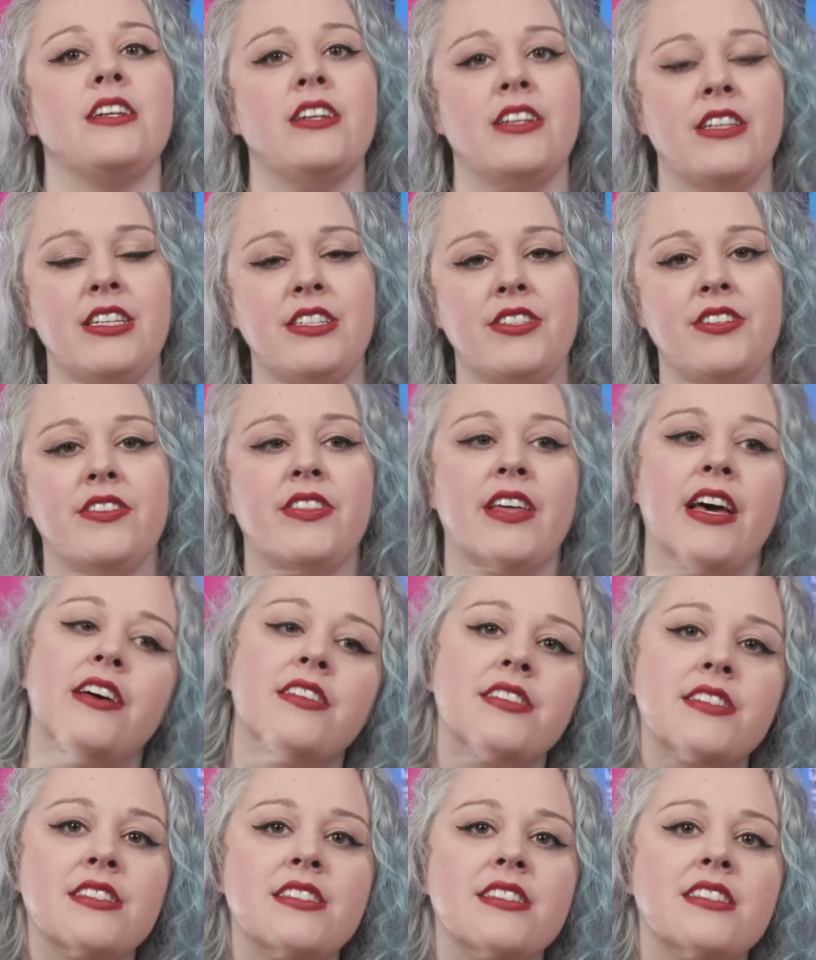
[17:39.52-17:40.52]
early
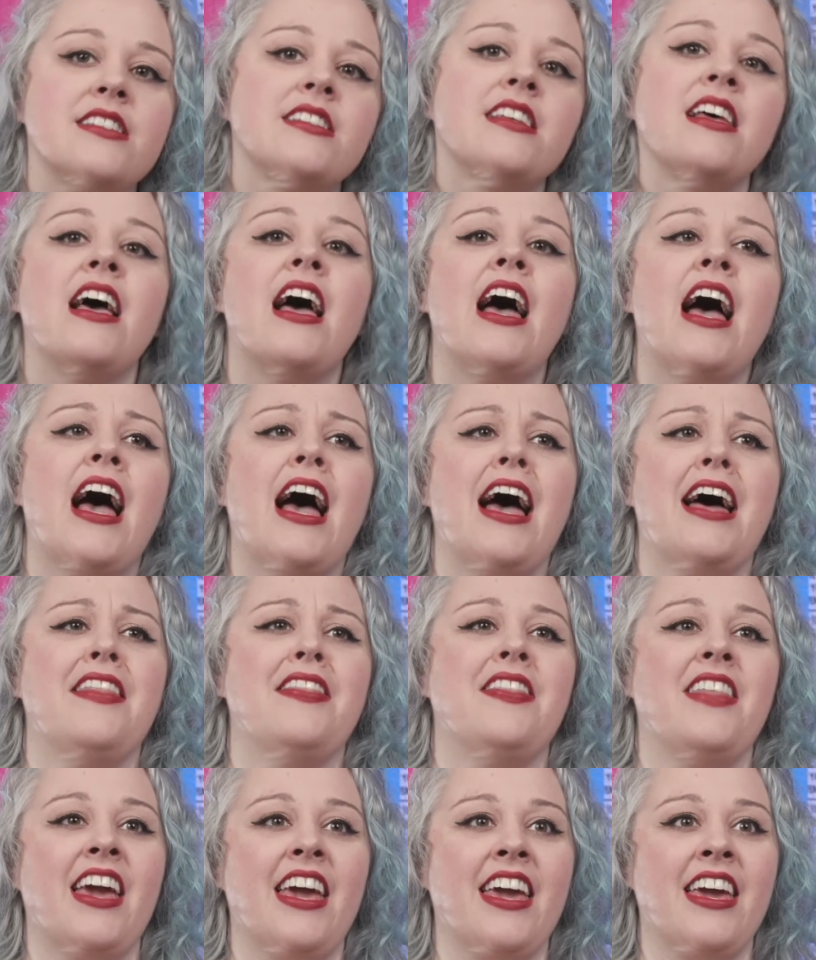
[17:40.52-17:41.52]
2000s.
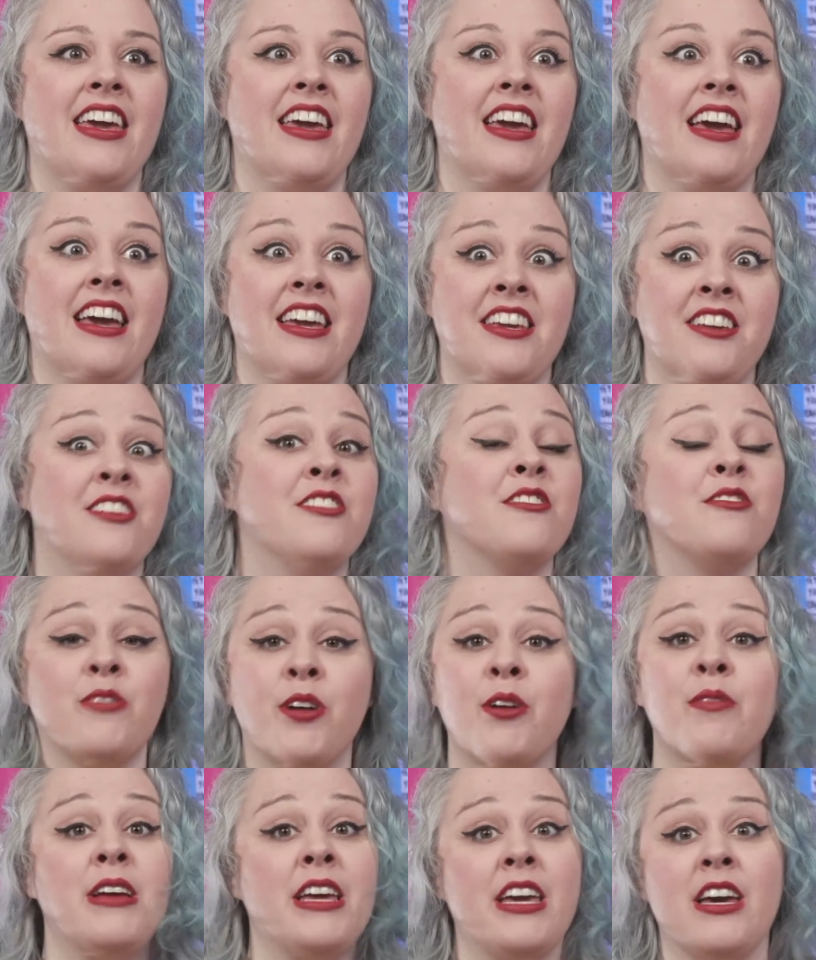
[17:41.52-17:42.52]
And
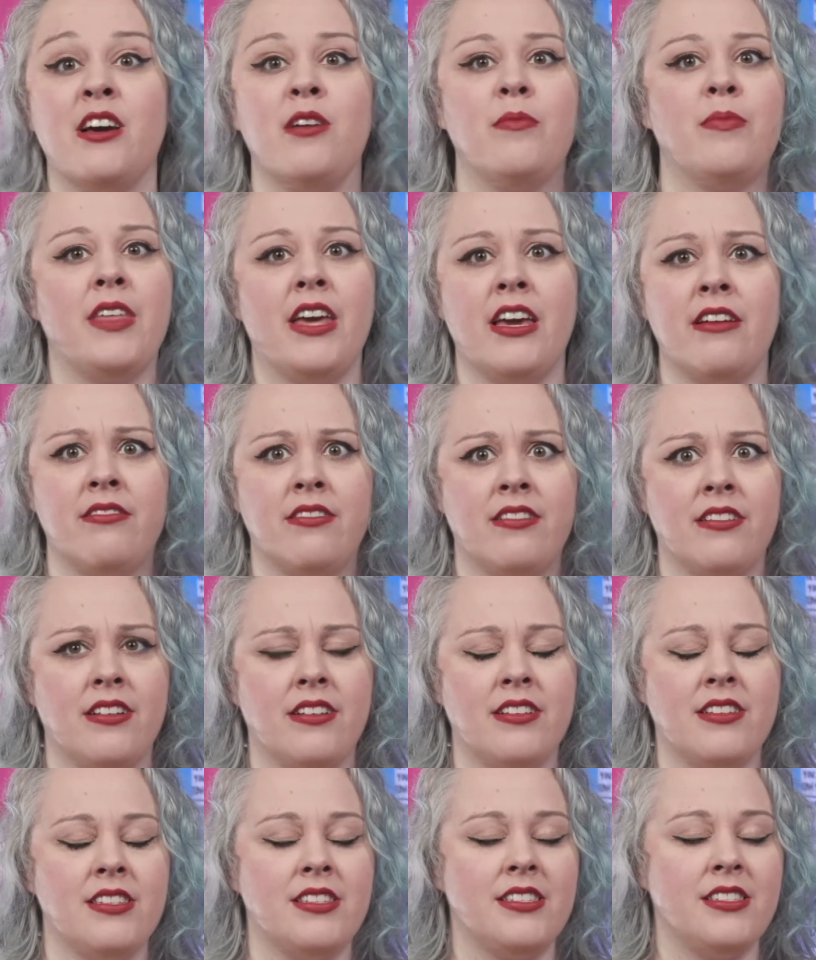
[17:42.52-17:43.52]
growing up, they
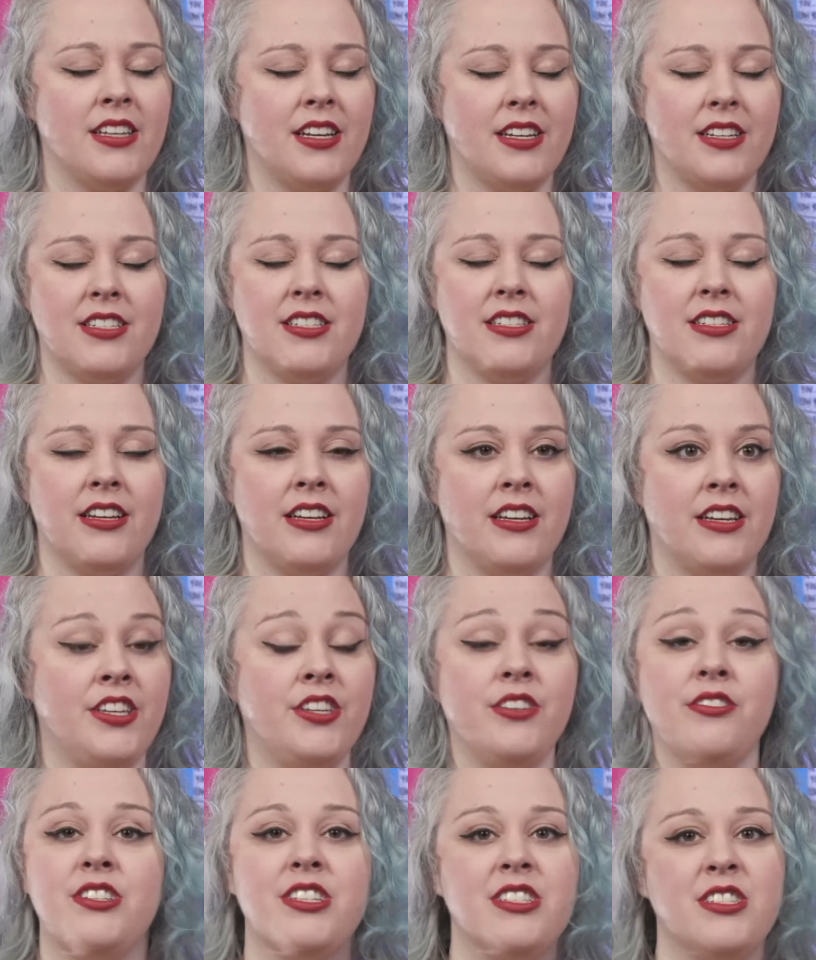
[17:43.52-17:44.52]
were such a
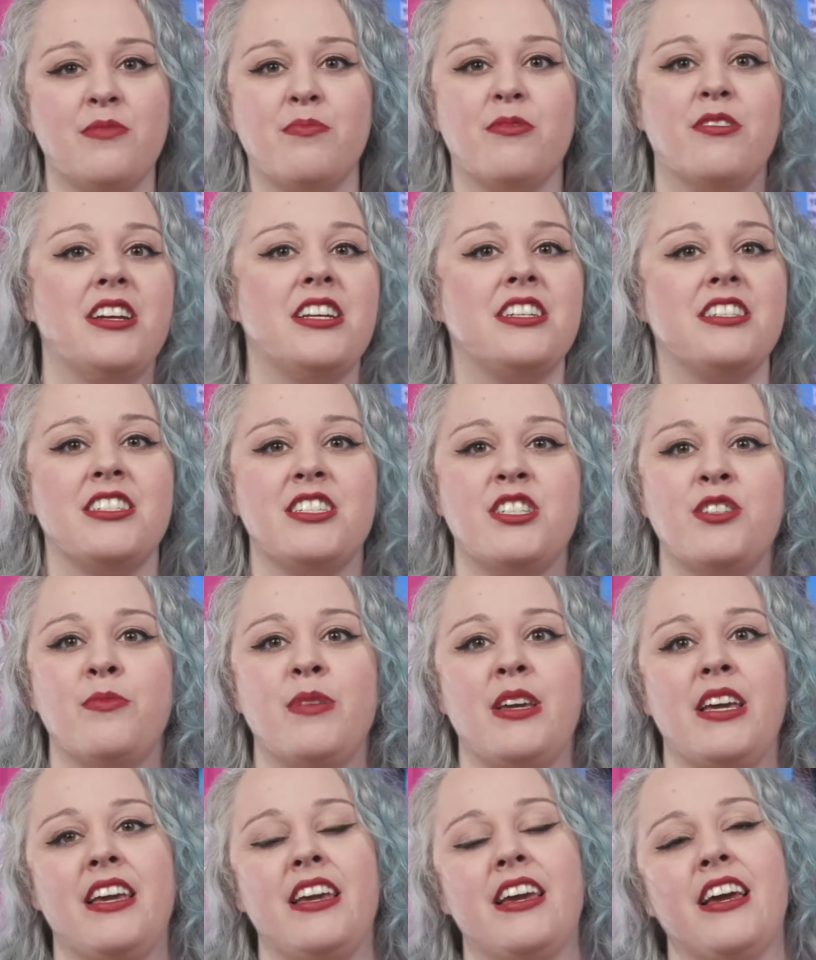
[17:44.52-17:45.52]
huge inspiration to
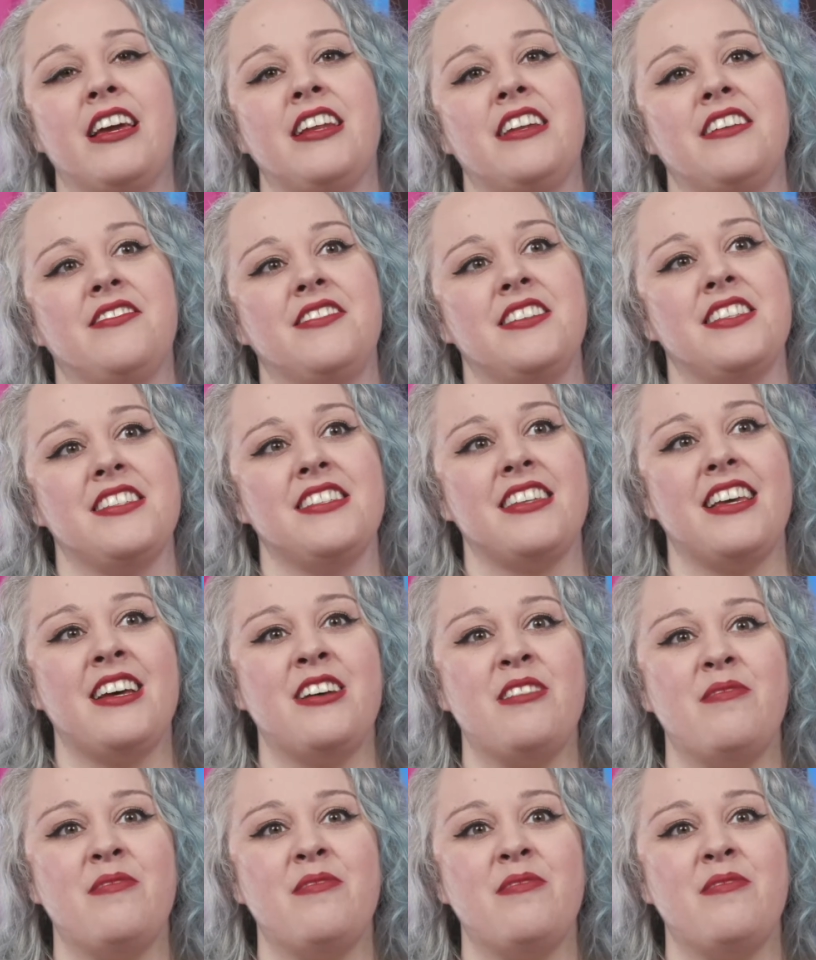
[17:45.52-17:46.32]
me, and it was